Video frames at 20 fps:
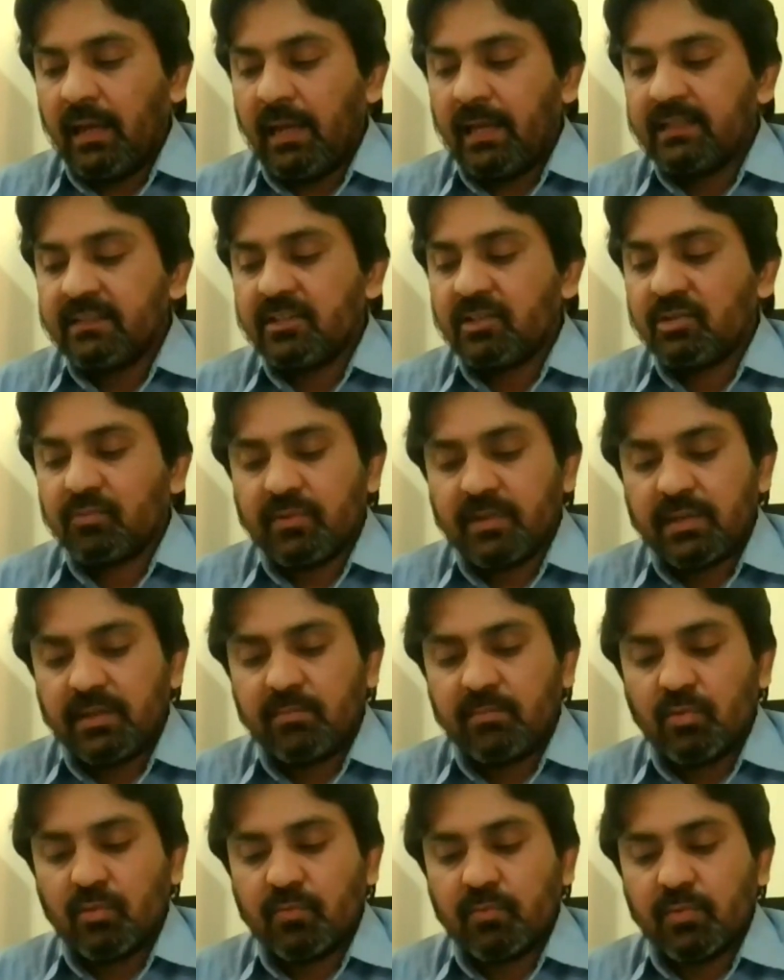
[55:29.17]
And this
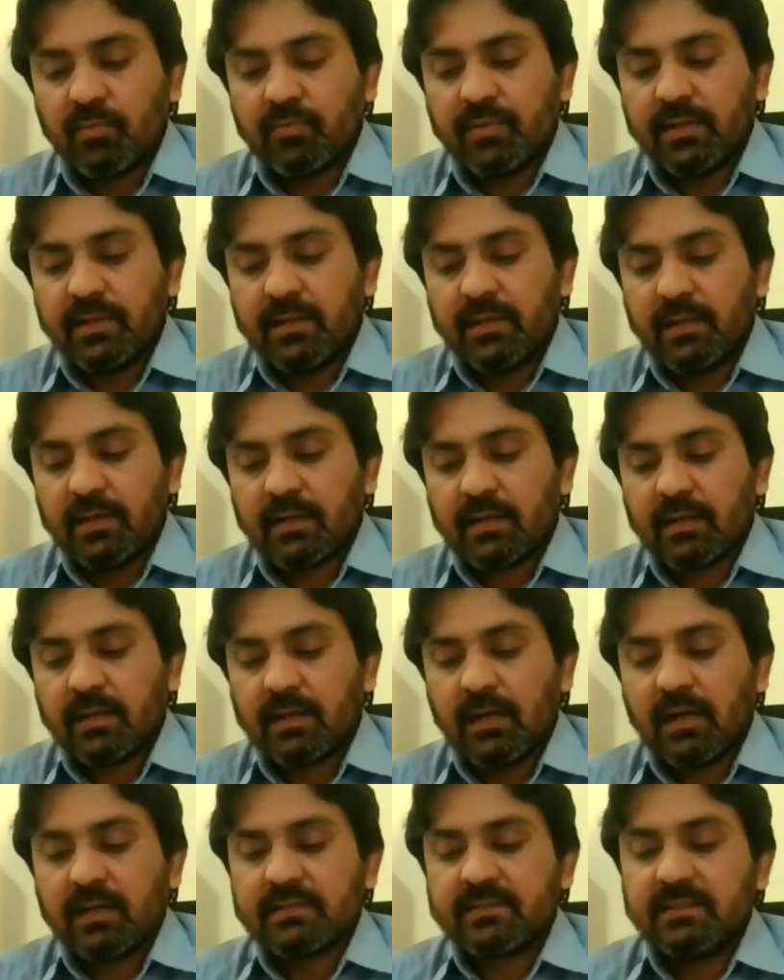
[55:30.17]
very move of India
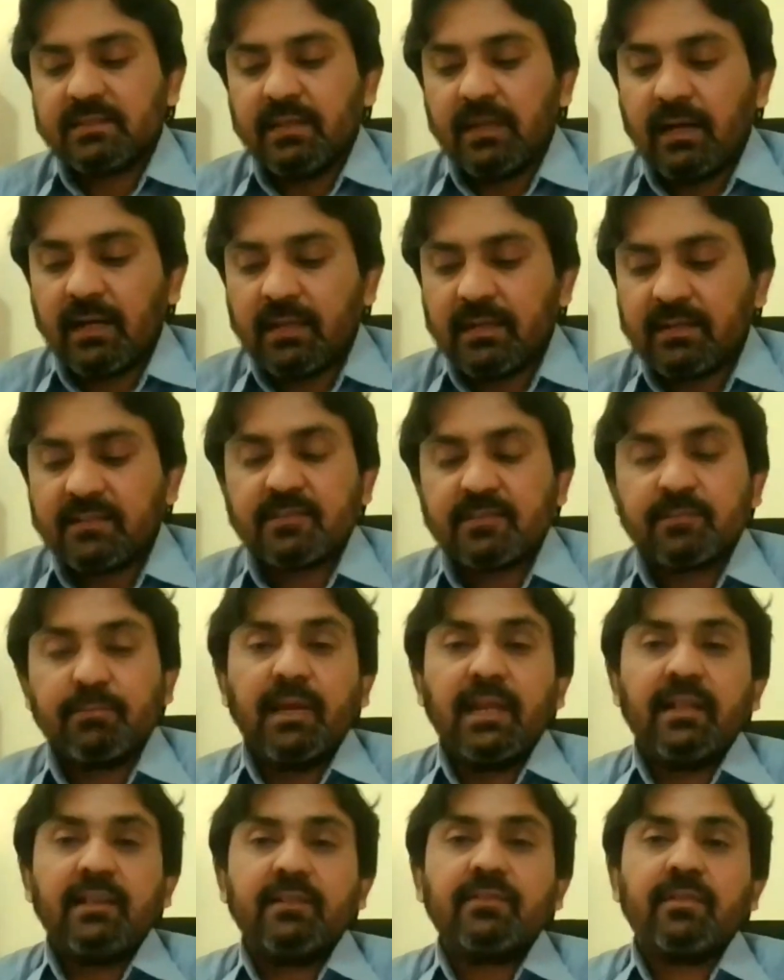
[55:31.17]
caused the island's
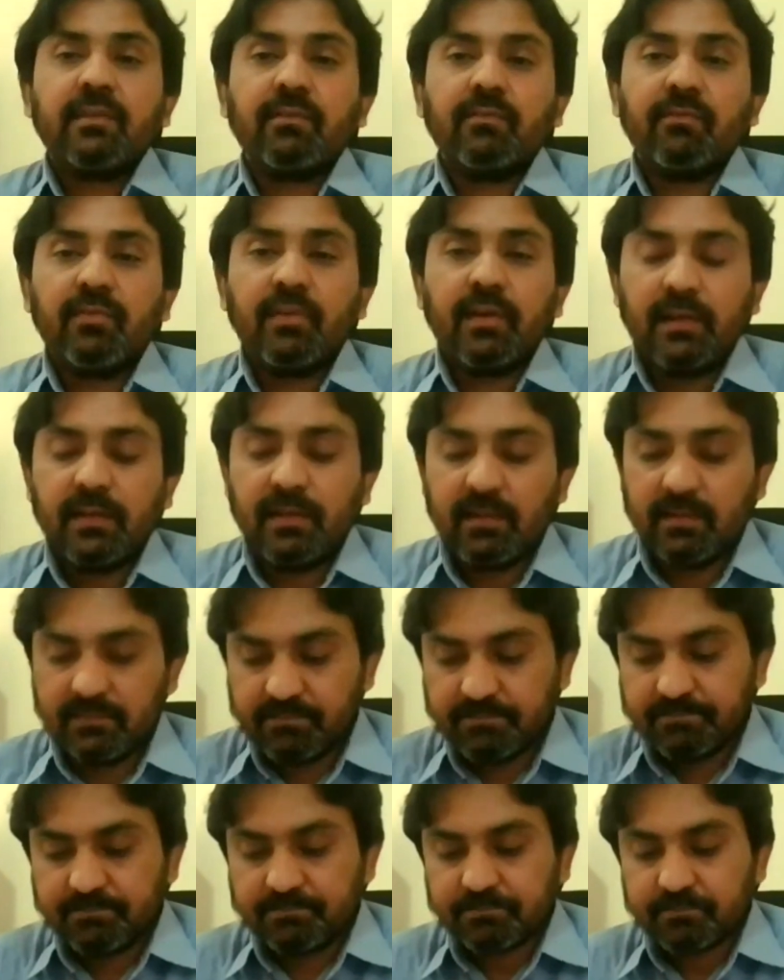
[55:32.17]
balancing failure.